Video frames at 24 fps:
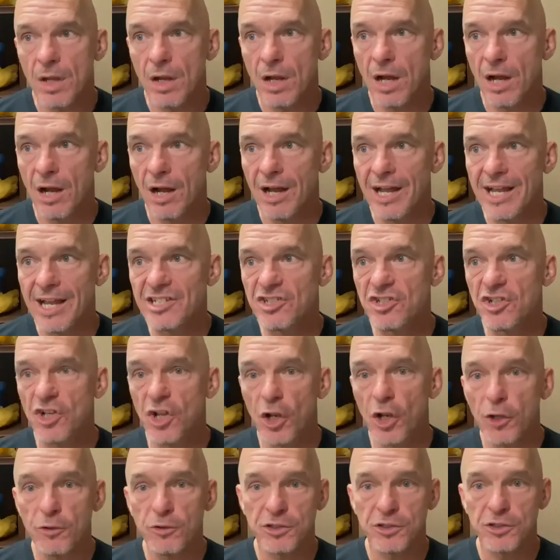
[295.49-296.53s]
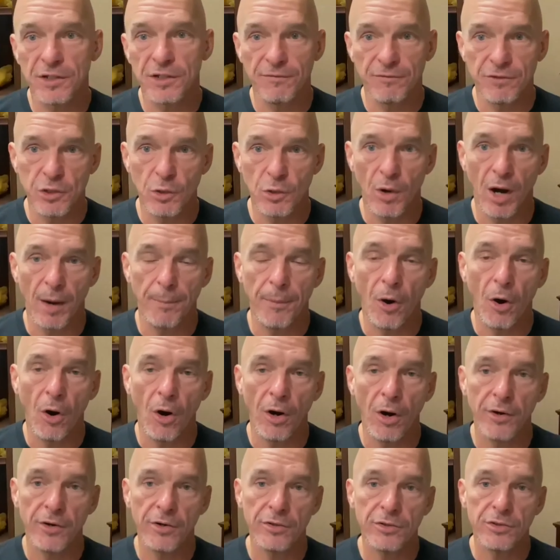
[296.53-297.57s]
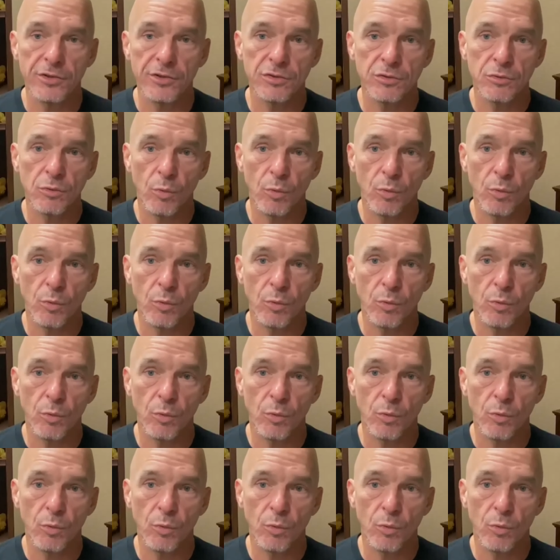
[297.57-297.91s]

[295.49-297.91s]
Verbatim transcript: Uh, exclusive to our partners.